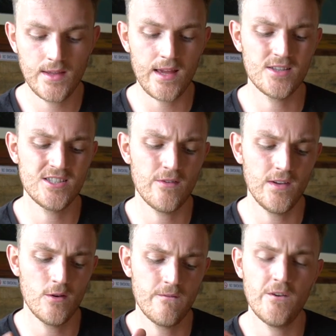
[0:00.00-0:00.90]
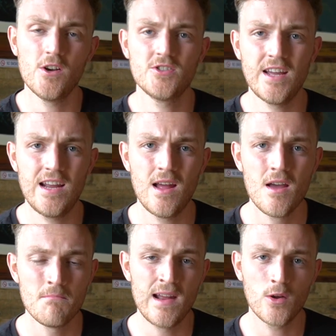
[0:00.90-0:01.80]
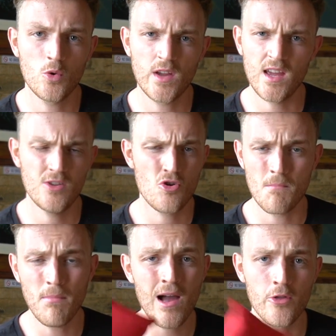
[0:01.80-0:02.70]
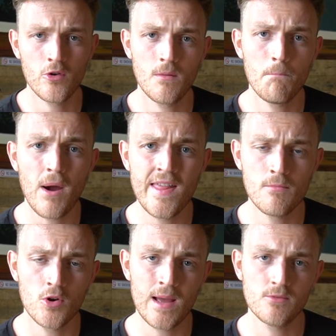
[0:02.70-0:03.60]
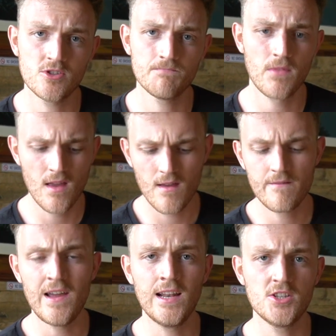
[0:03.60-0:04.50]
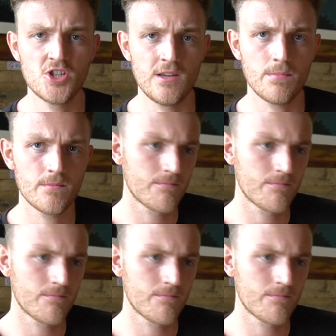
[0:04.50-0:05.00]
get yourself a little first aid medical kit. You can buy them on Amazon fairly cheap.